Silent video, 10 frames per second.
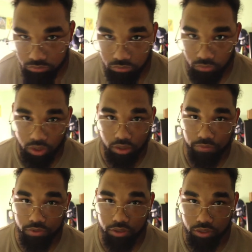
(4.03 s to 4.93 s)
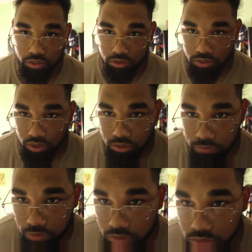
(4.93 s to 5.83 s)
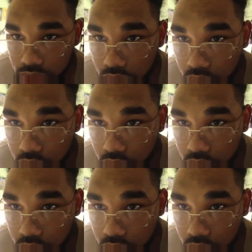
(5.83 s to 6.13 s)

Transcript: I never could get this thing to focus, y'all.